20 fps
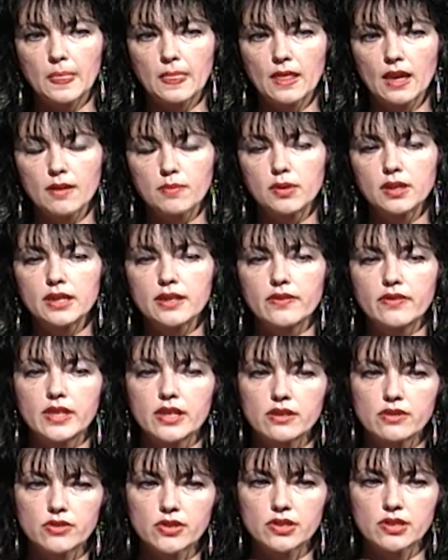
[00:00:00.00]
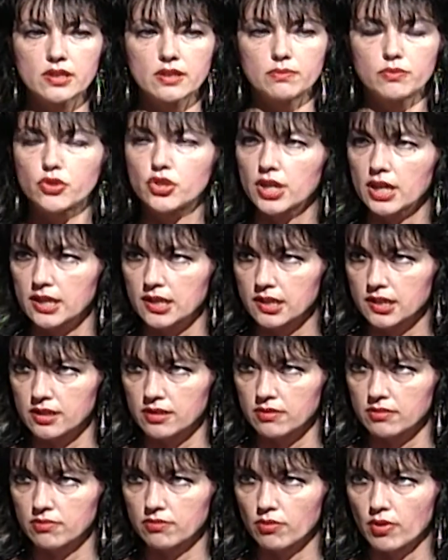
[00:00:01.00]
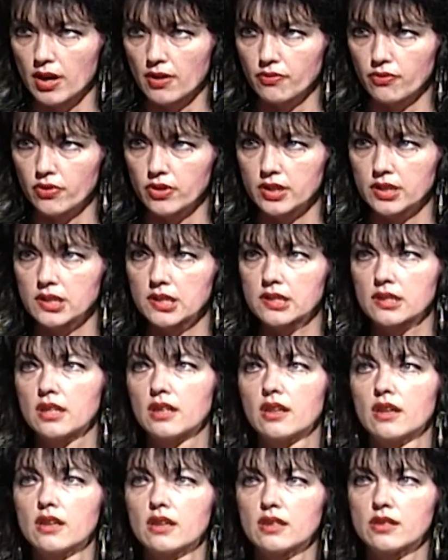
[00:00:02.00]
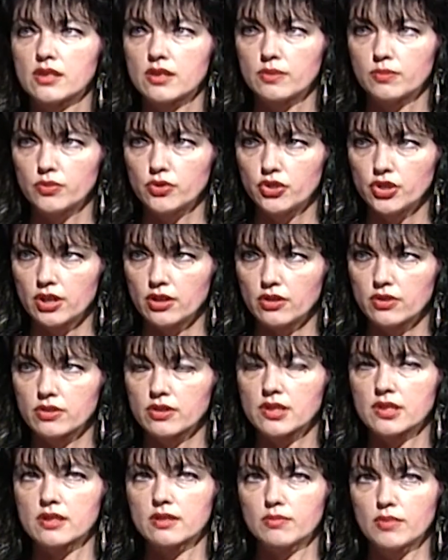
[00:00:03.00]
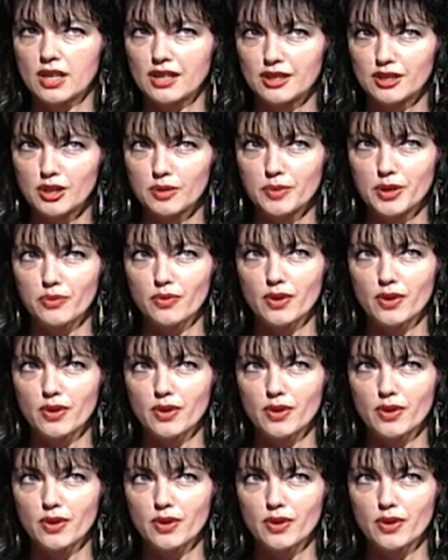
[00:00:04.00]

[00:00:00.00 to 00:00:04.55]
I believe there's some chess reference some jokes, some alchemy